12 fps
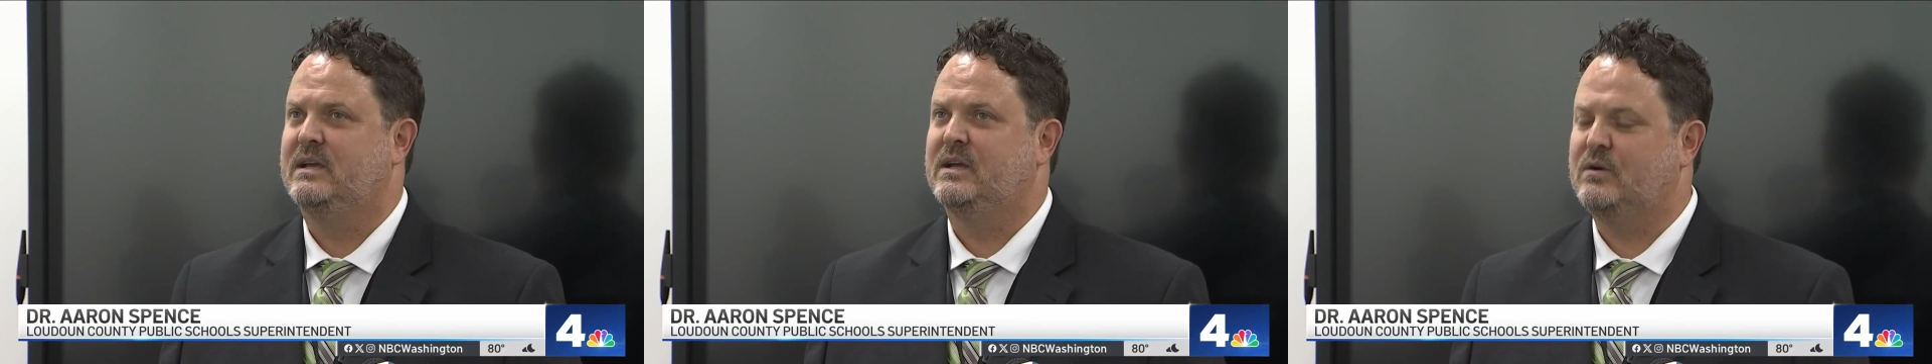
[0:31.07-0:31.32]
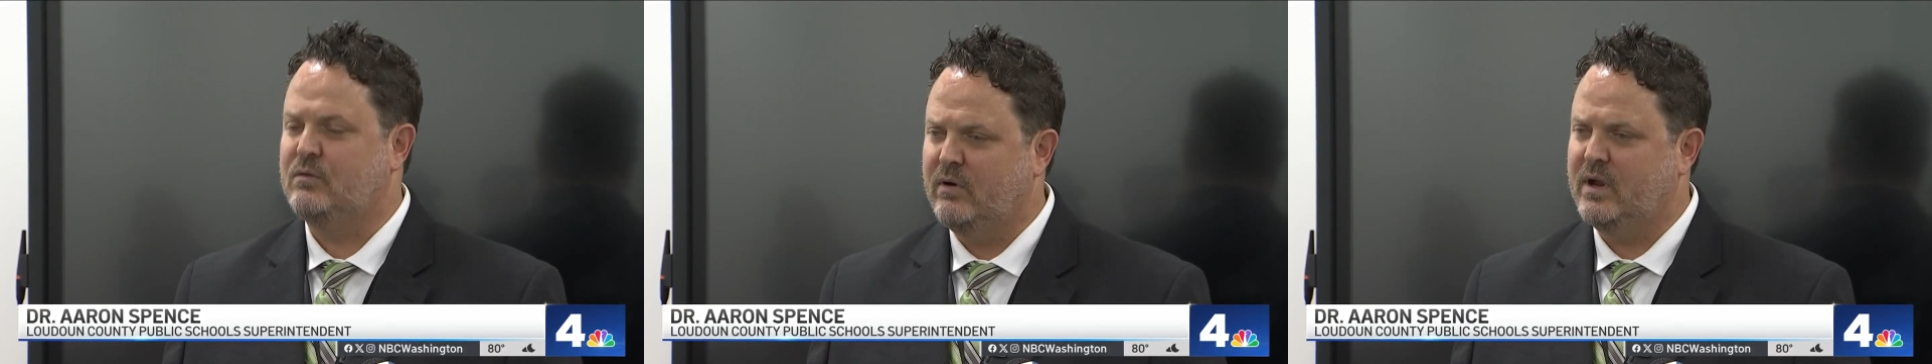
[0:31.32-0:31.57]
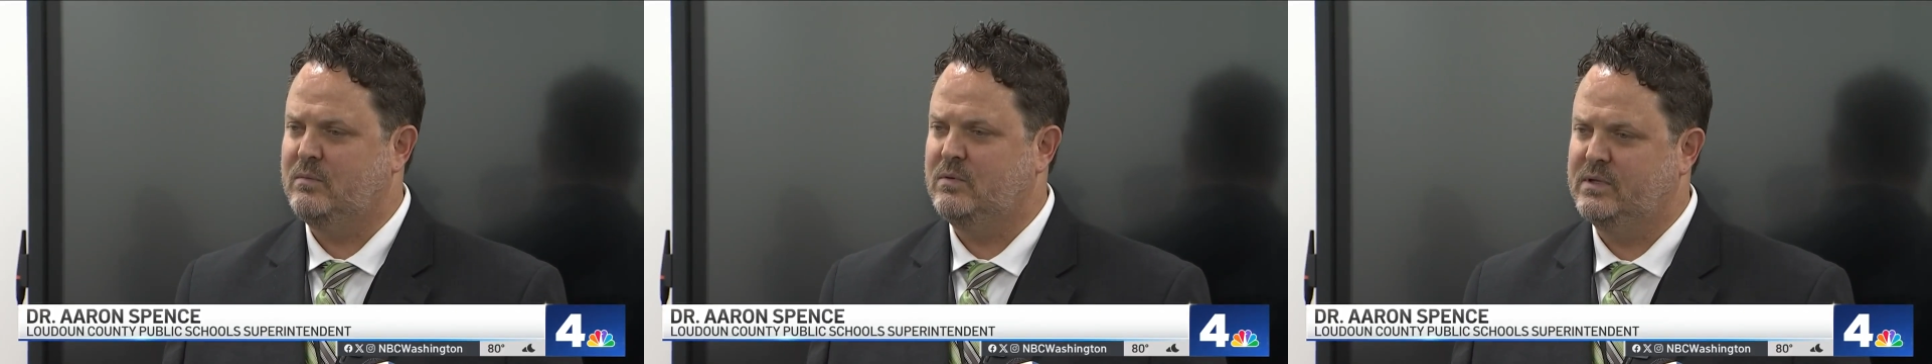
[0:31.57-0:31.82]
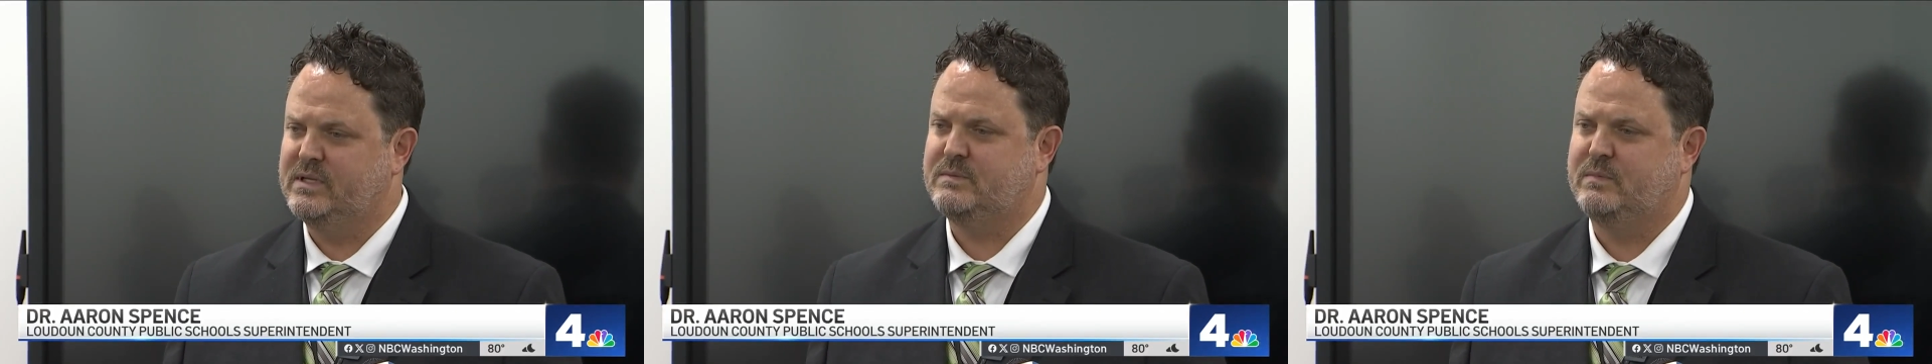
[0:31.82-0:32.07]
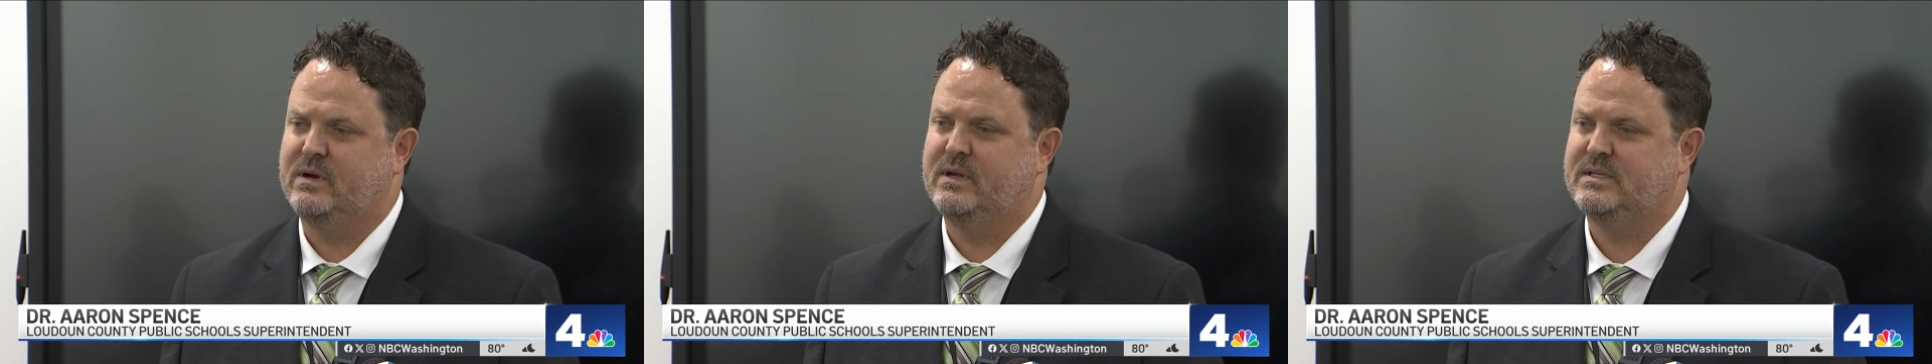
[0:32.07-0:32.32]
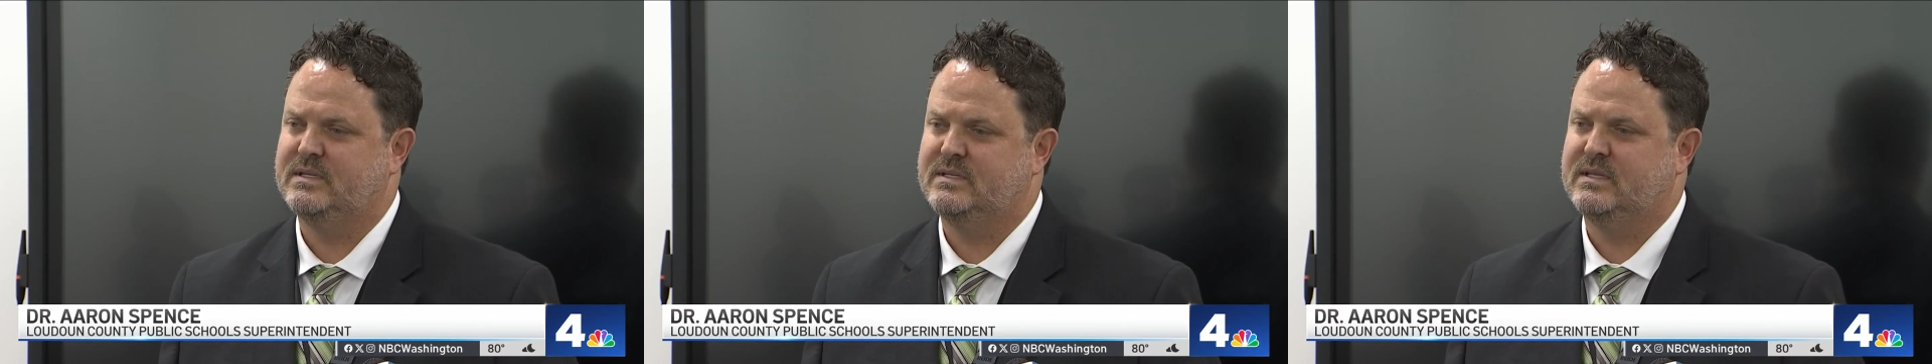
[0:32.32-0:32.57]
incredible
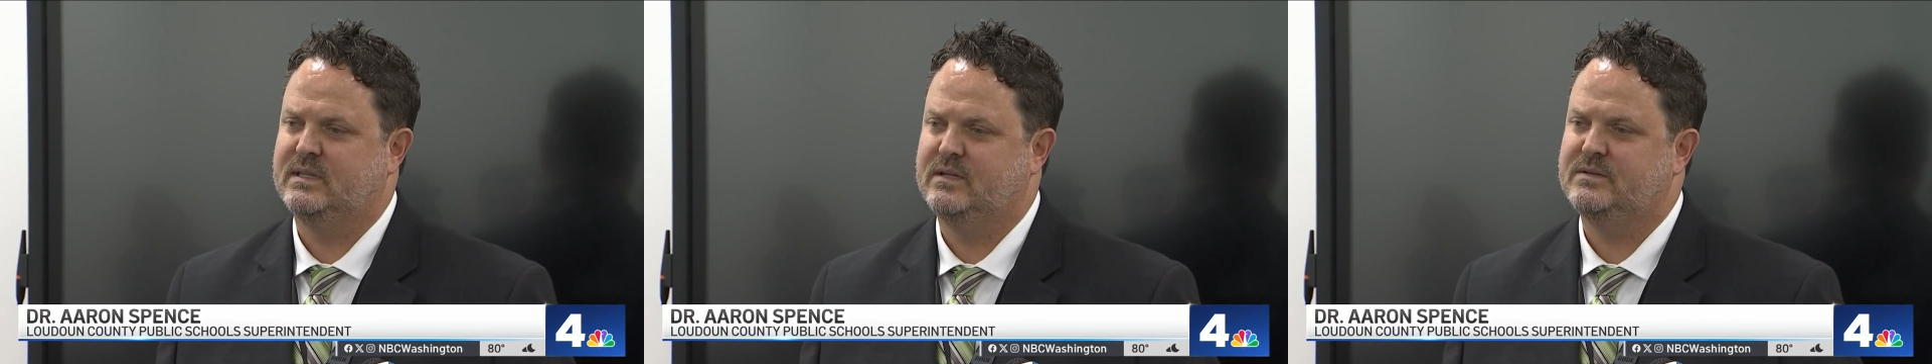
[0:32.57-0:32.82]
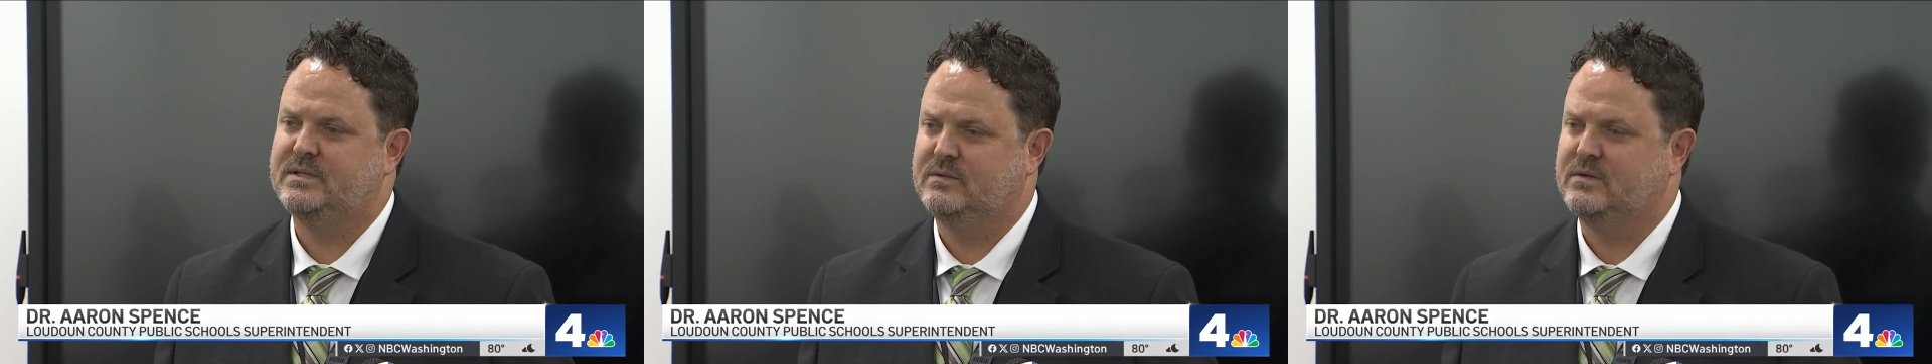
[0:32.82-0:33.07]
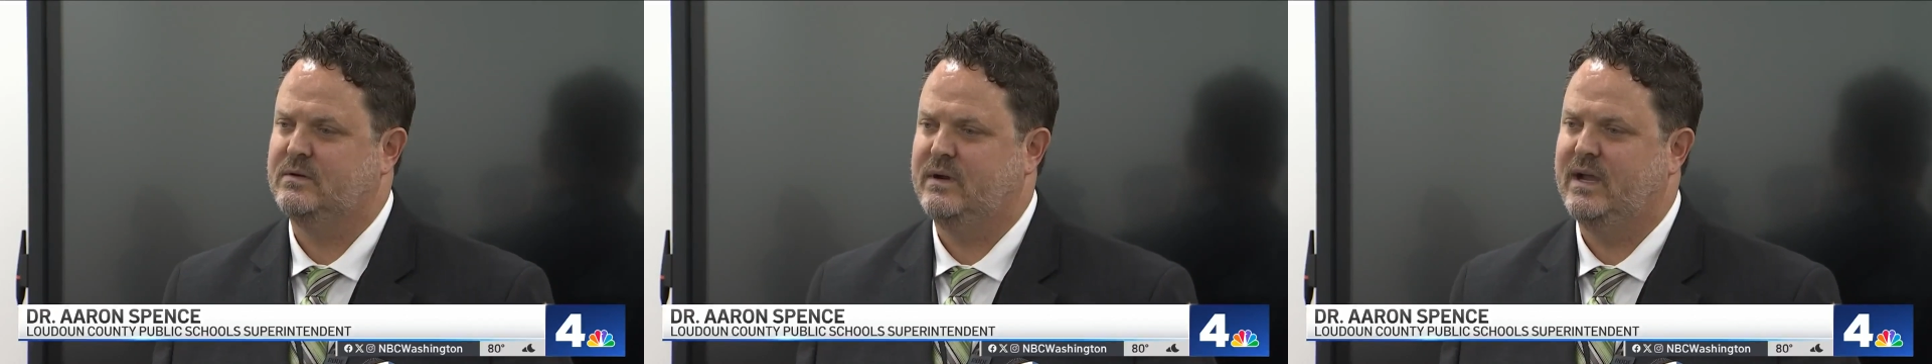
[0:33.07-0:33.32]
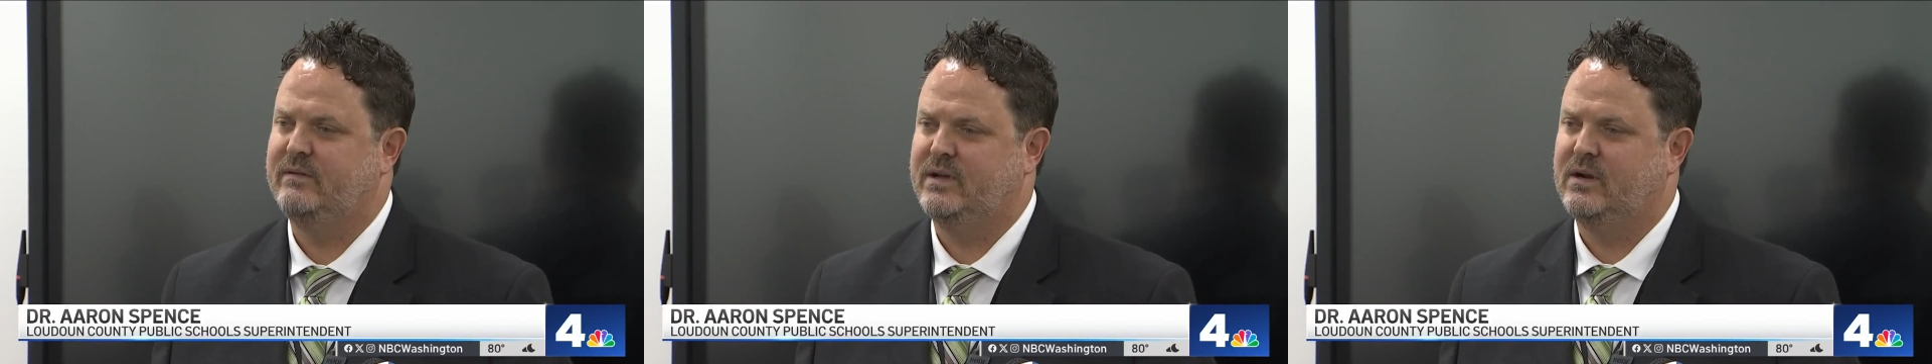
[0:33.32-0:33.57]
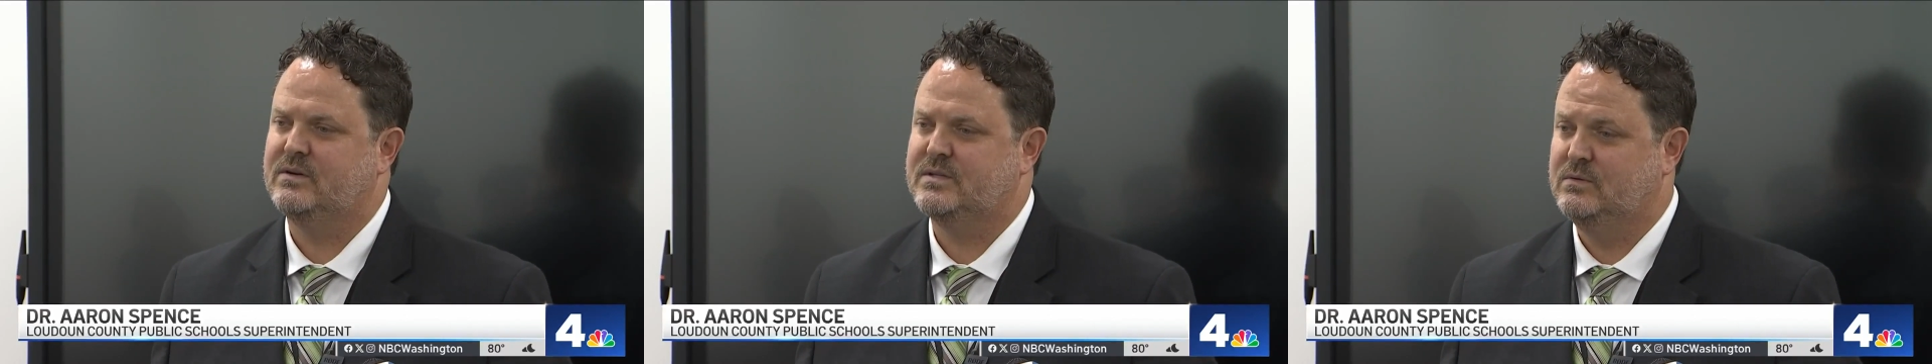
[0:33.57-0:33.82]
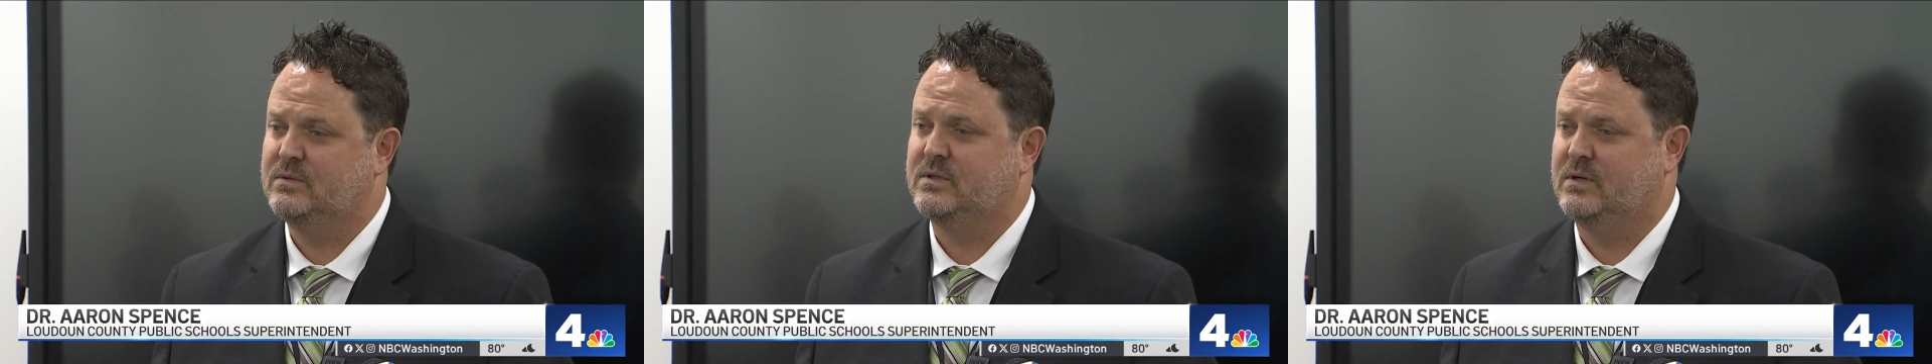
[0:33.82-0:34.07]
experiences that their children are having in our
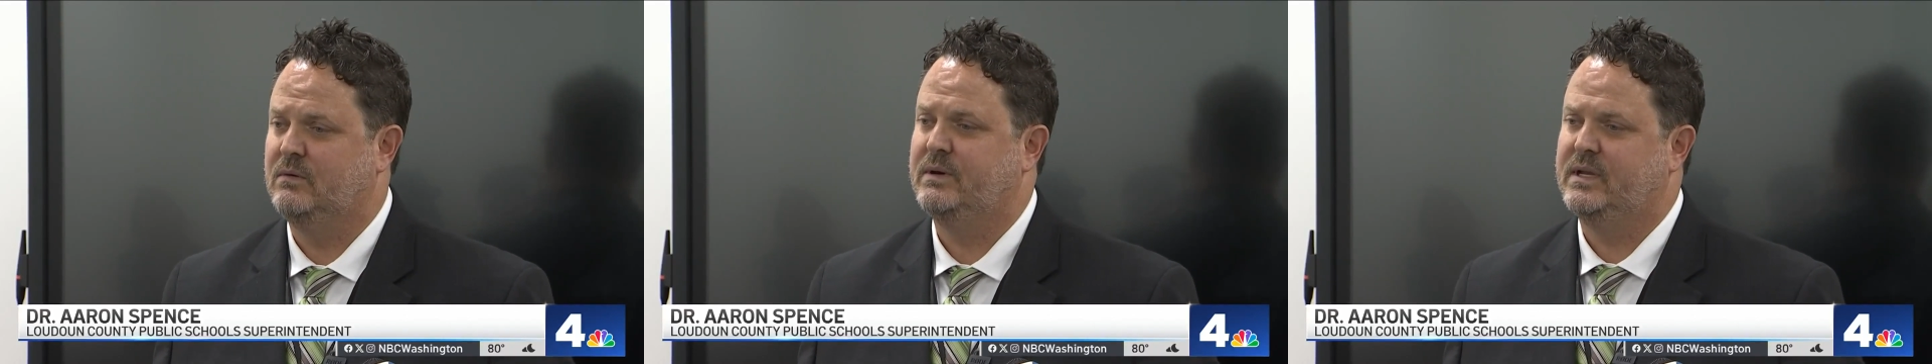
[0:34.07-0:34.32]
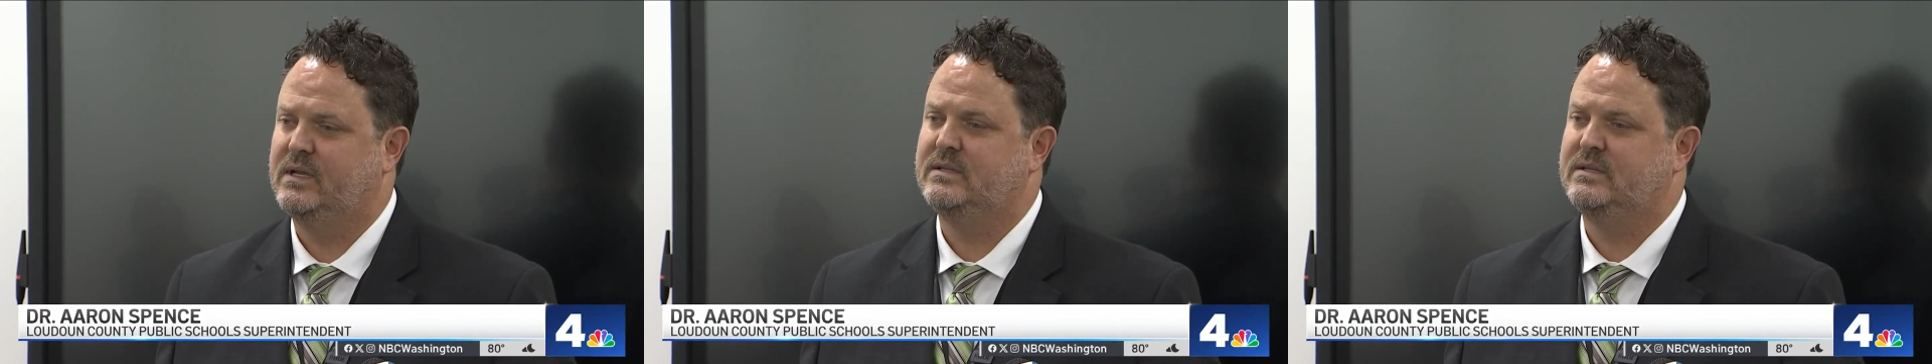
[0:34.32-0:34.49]
schools are going to